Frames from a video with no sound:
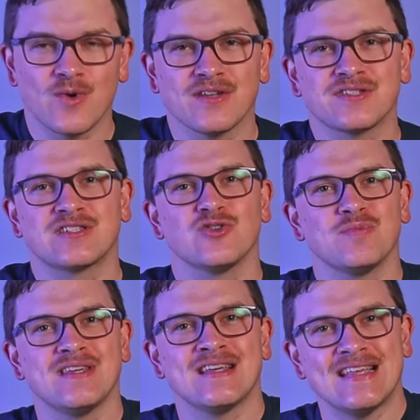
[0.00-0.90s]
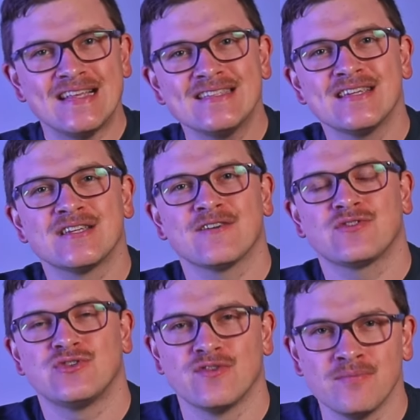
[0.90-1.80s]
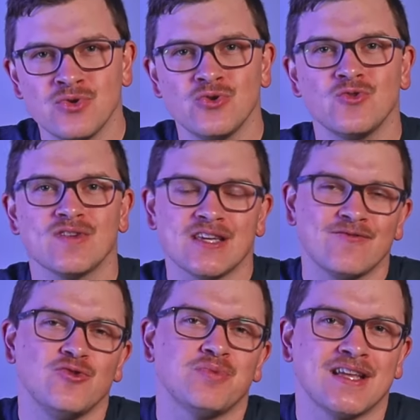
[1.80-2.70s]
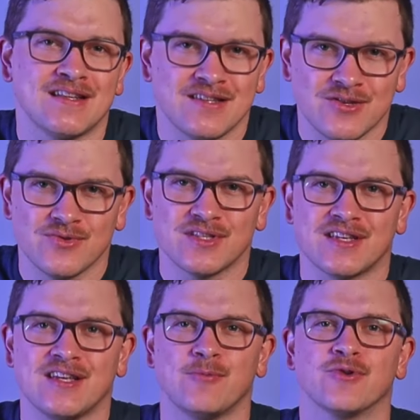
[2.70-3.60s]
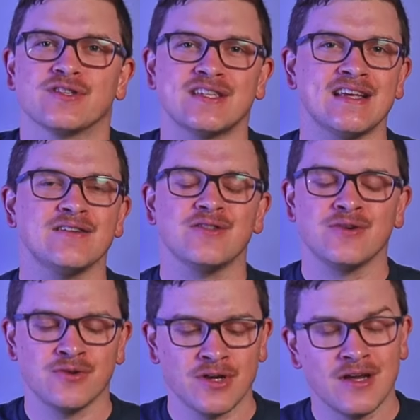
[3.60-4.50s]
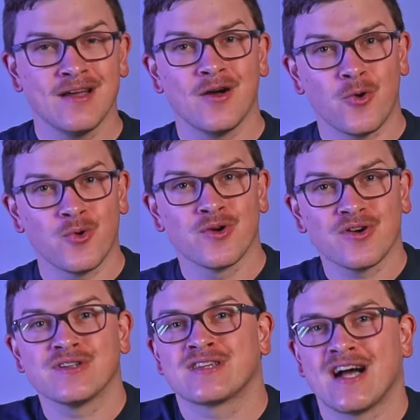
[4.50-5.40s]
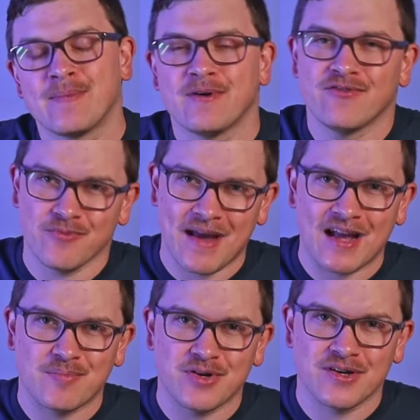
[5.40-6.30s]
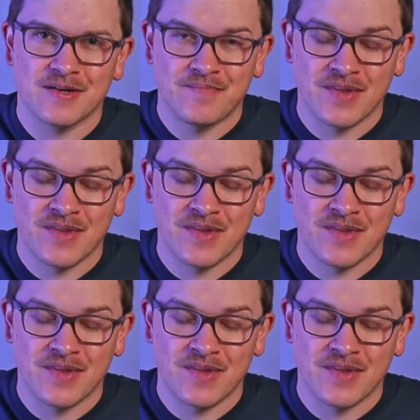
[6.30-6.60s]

while still being easy enough to remove if you plan to use the keyboard standalone or on top of your MacBook.